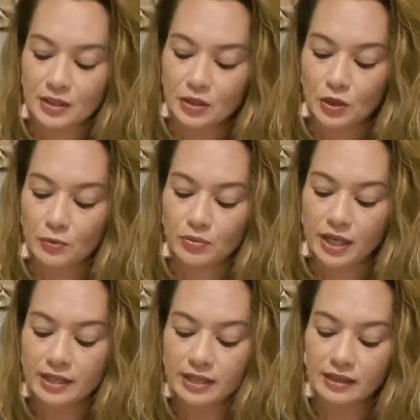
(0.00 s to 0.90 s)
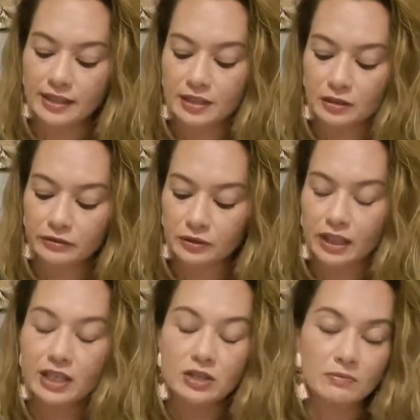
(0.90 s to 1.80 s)
So, Practically Soulful
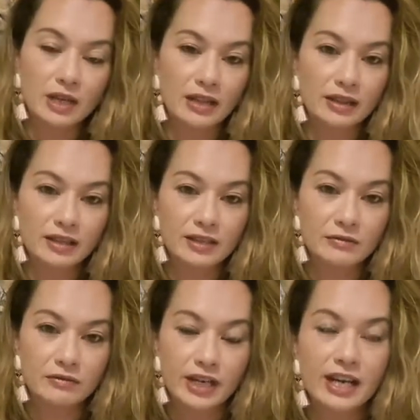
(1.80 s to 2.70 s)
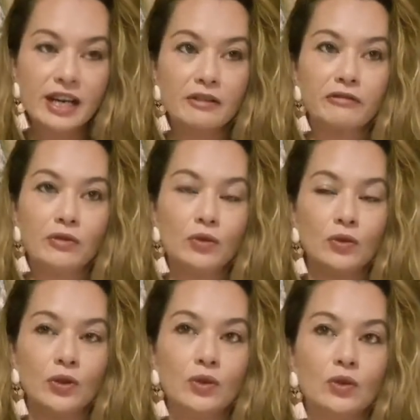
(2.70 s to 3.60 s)
each month is a reading for
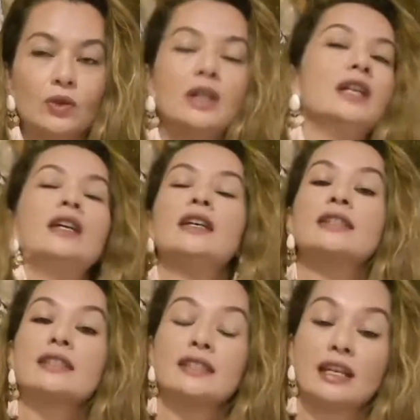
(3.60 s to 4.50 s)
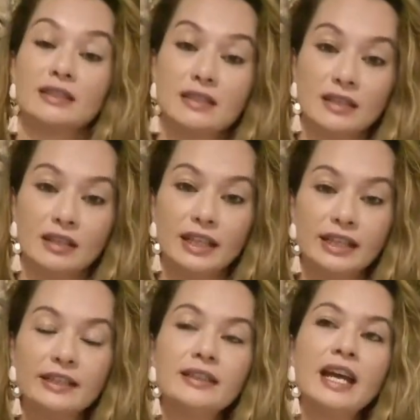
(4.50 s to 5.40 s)
your sun
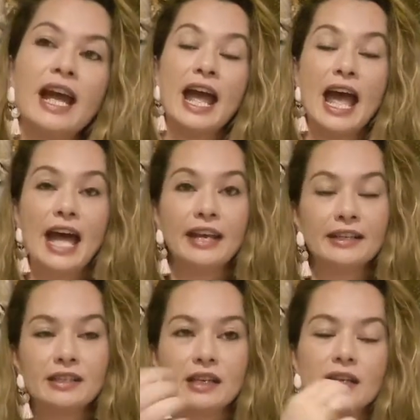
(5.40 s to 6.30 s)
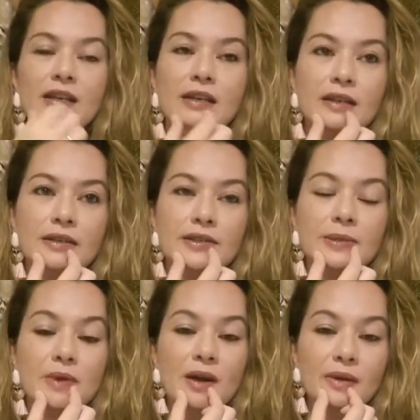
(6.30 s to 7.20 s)
sign, and
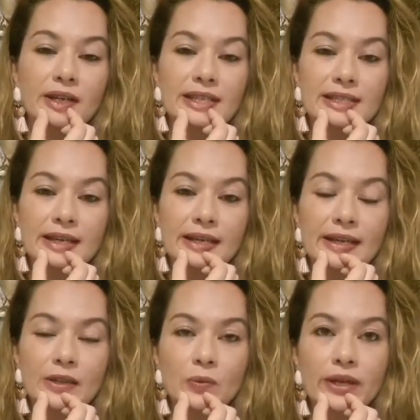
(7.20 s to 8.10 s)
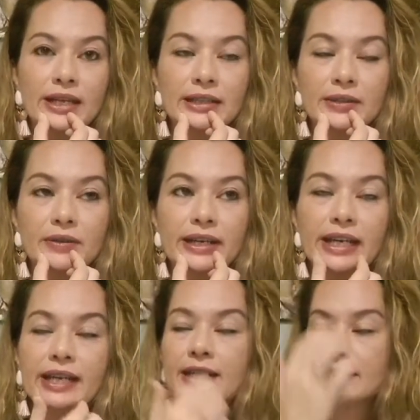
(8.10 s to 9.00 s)
despite what I say in the weekly
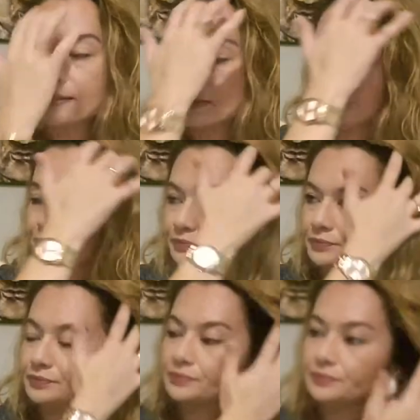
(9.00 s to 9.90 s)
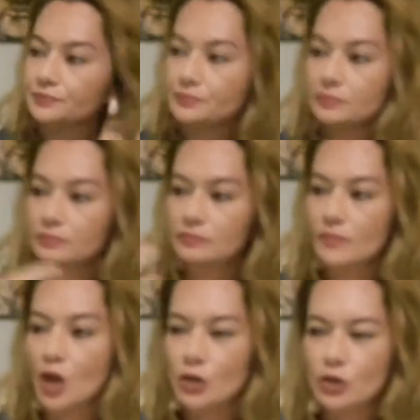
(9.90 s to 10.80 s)
readings,
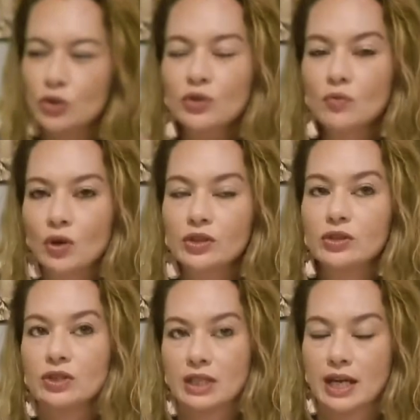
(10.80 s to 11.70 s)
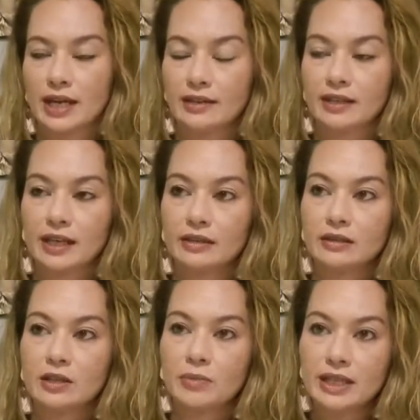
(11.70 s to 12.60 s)
I do want to say
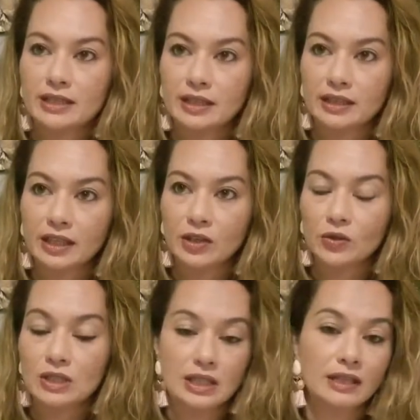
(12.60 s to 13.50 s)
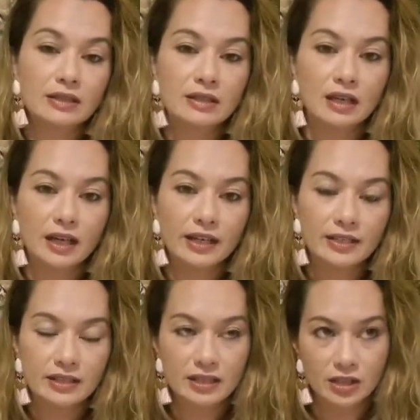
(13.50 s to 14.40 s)
that, so basically your sun sign
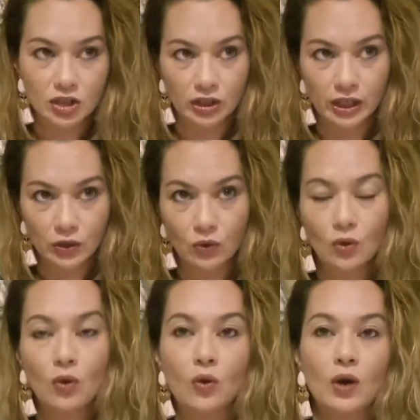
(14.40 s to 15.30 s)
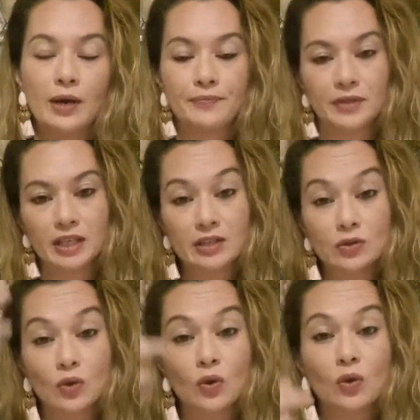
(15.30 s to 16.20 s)
is essentially your core. It is
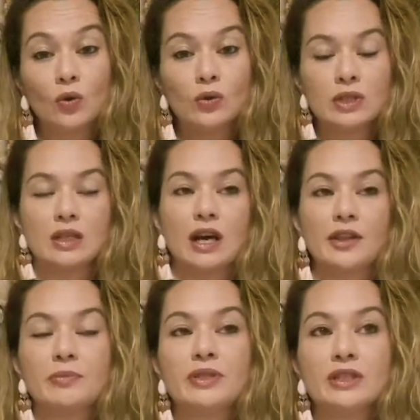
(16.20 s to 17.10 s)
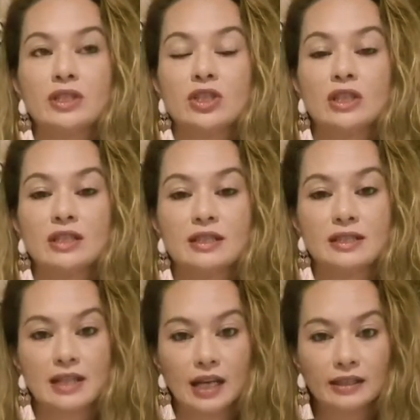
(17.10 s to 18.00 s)
your core sign, the position, the
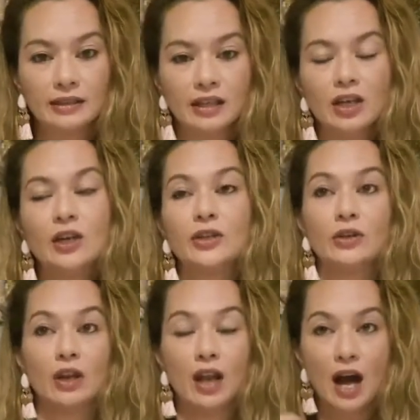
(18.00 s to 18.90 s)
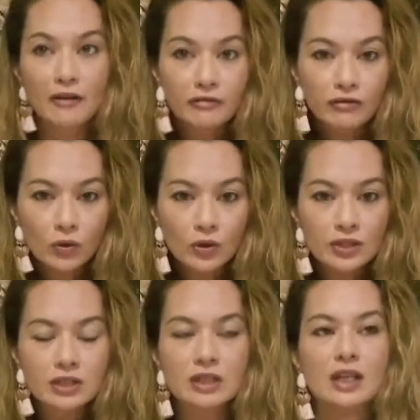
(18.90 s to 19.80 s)
sun, your life
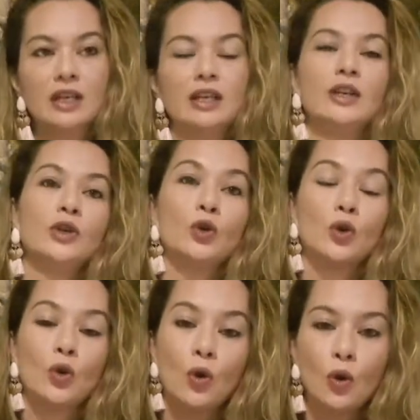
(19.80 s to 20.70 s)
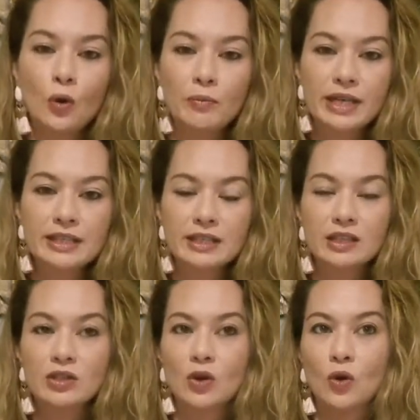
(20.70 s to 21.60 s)
force, your core
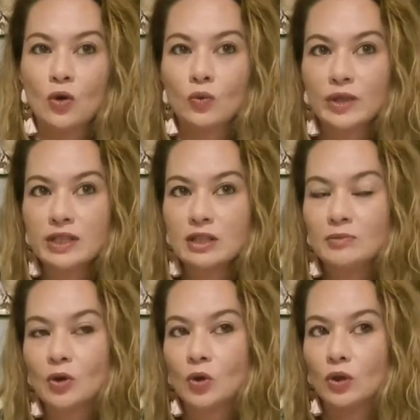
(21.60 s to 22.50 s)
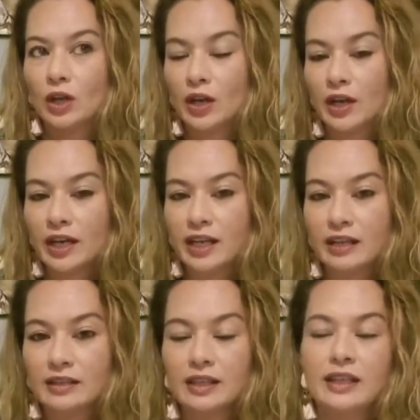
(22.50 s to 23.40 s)
message, core wisdom, core
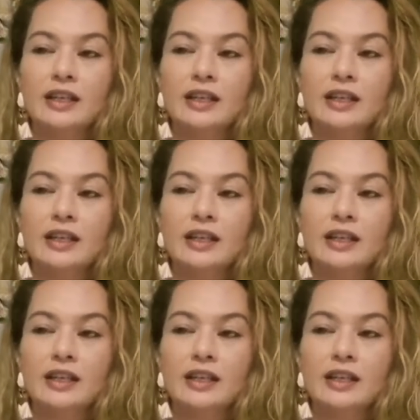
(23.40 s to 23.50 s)
learning.